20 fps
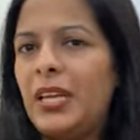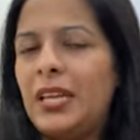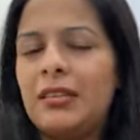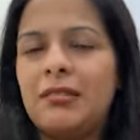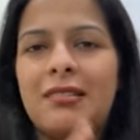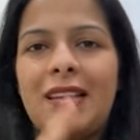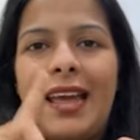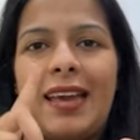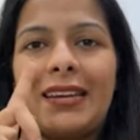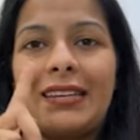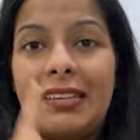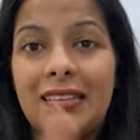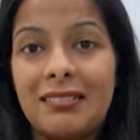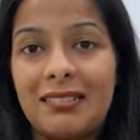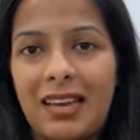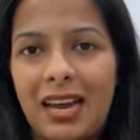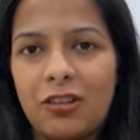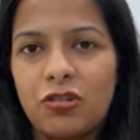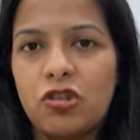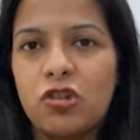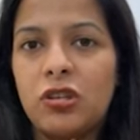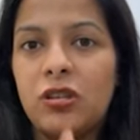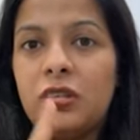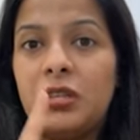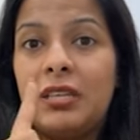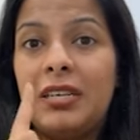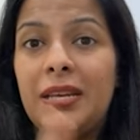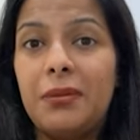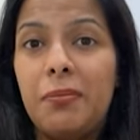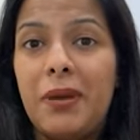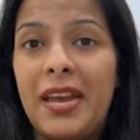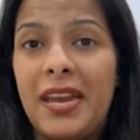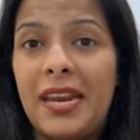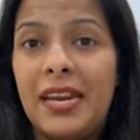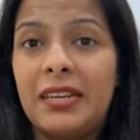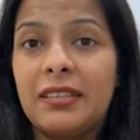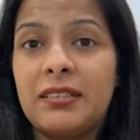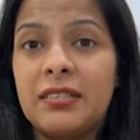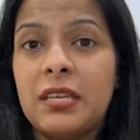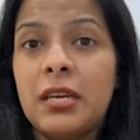things like discussion,
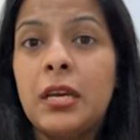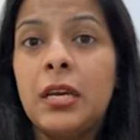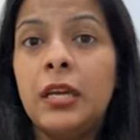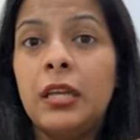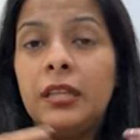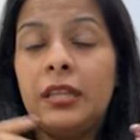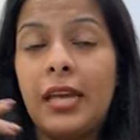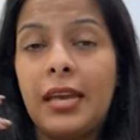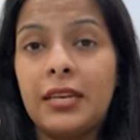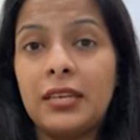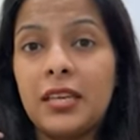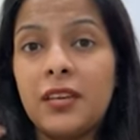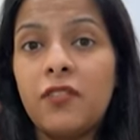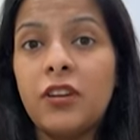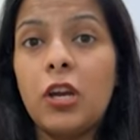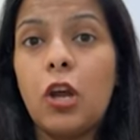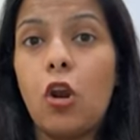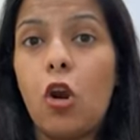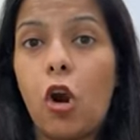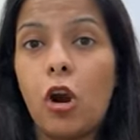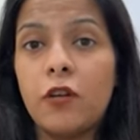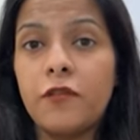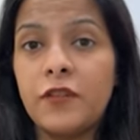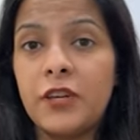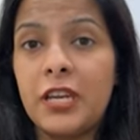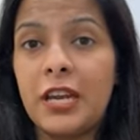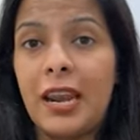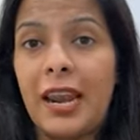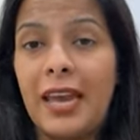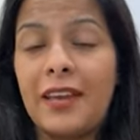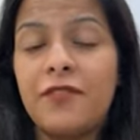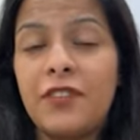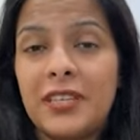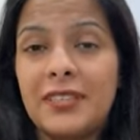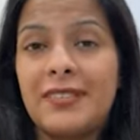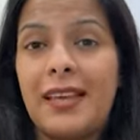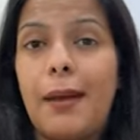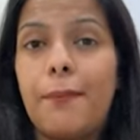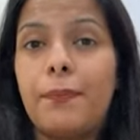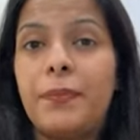debates, then giving a lot of real-life
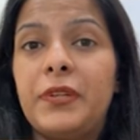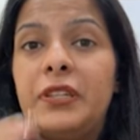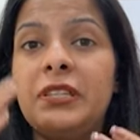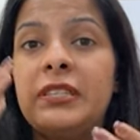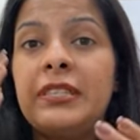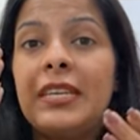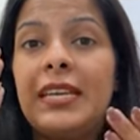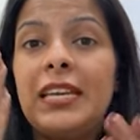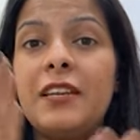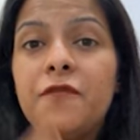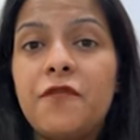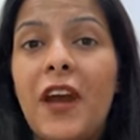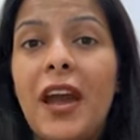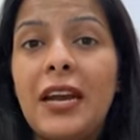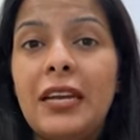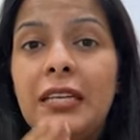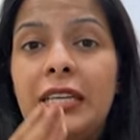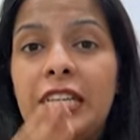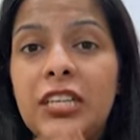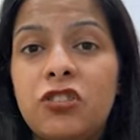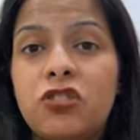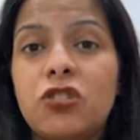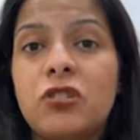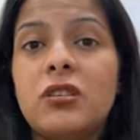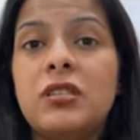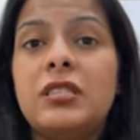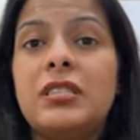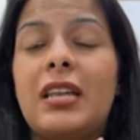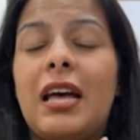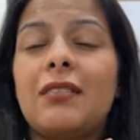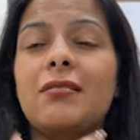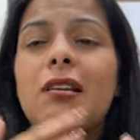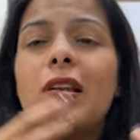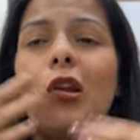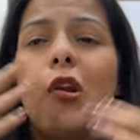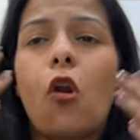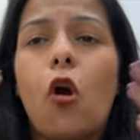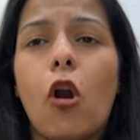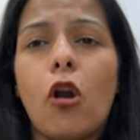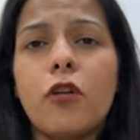examples. In fact, teachers does a
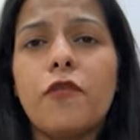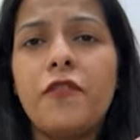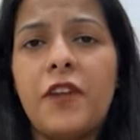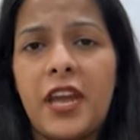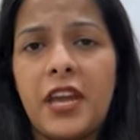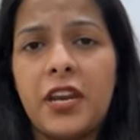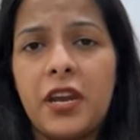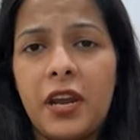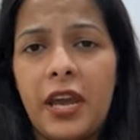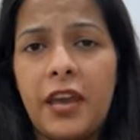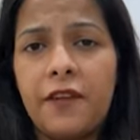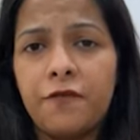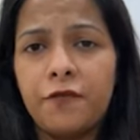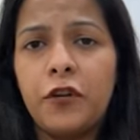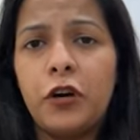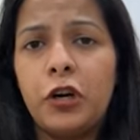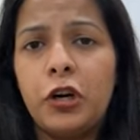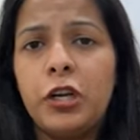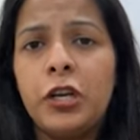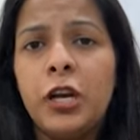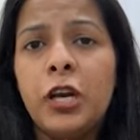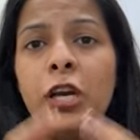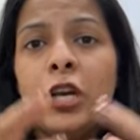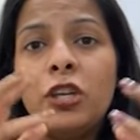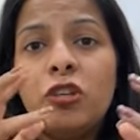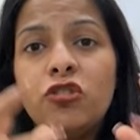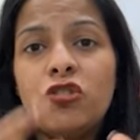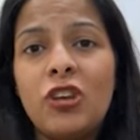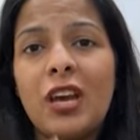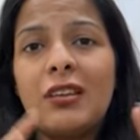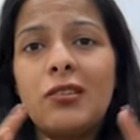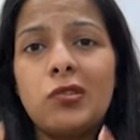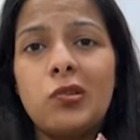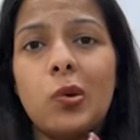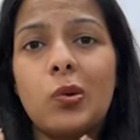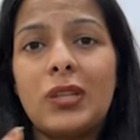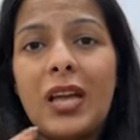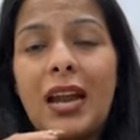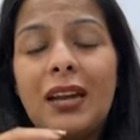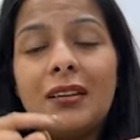lot of effort just
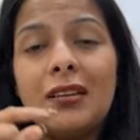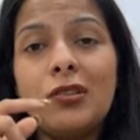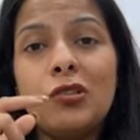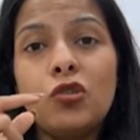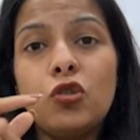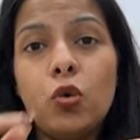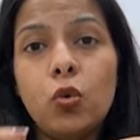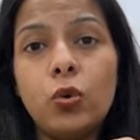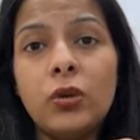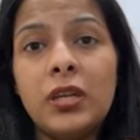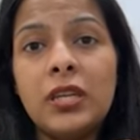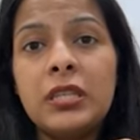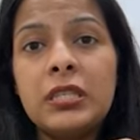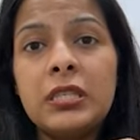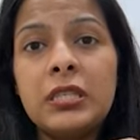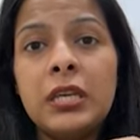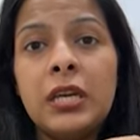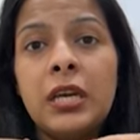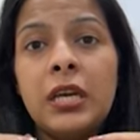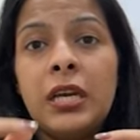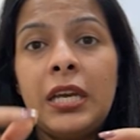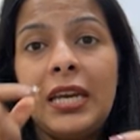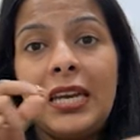so that the students